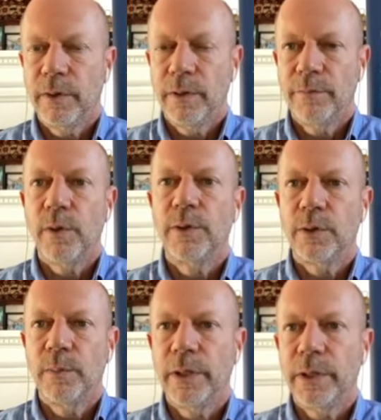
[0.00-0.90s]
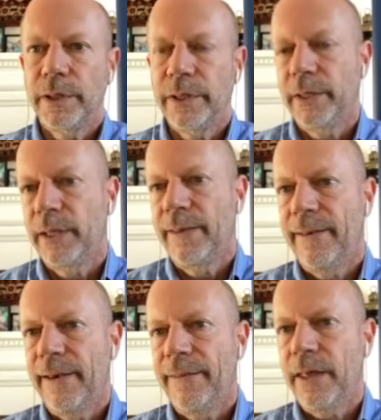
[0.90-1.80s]
vulnerability,
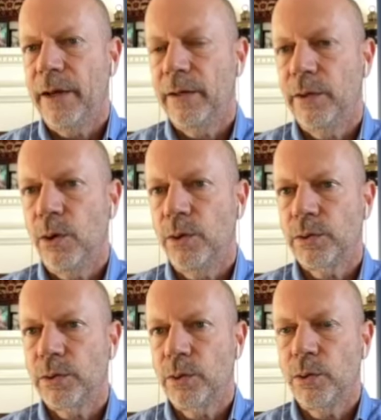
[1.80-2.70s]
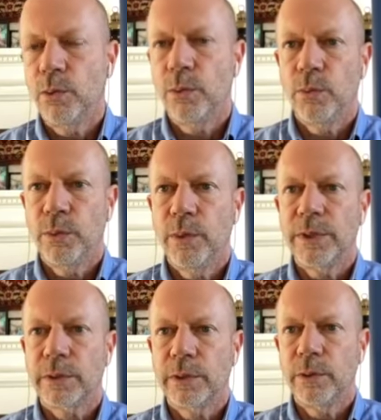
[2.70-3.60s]
and that those who would
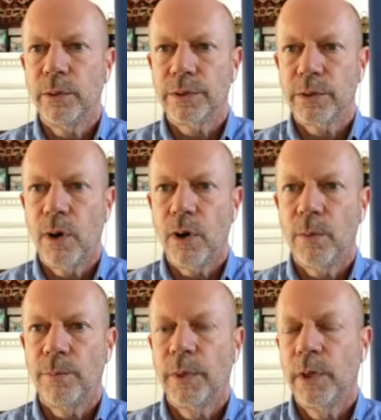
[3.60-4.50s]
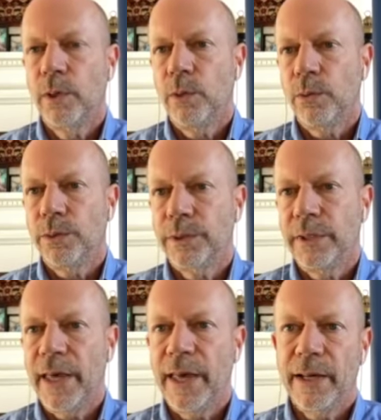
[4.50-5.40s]
wish to do us harm will see
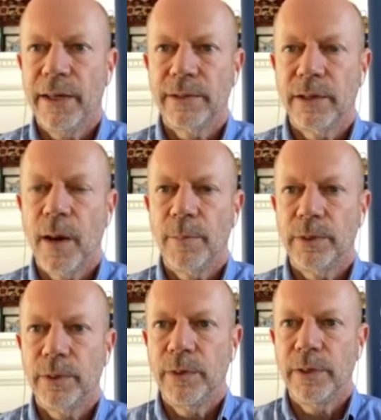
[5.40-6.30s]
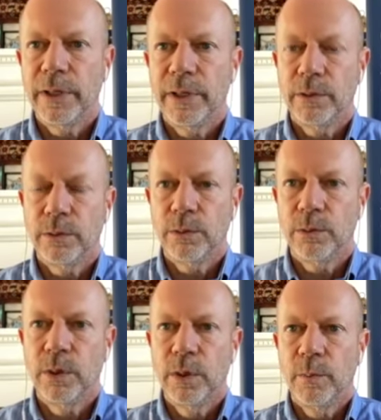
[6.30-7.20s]
that as an opportunity
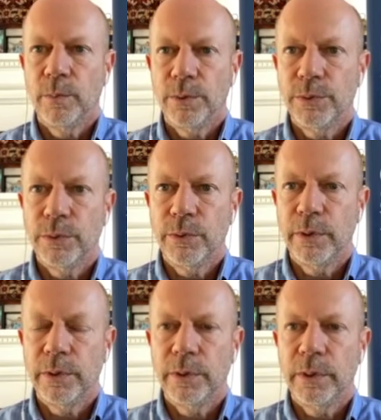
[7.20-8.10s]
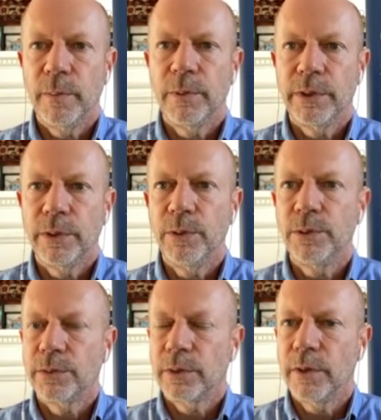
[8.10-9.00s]
to pursue the deliberate
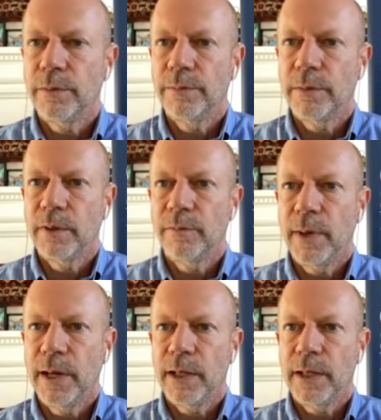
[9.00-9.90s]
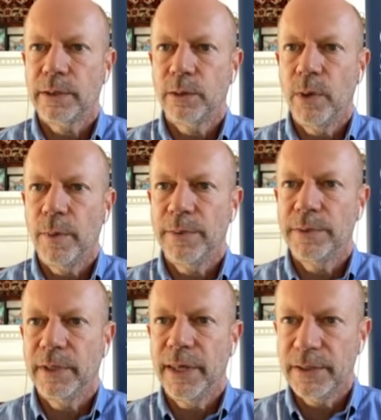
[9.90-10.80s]
use of biological
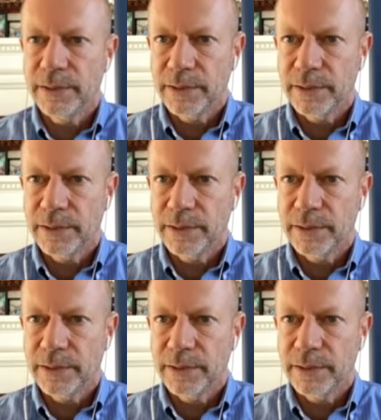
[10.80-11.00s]
weapons against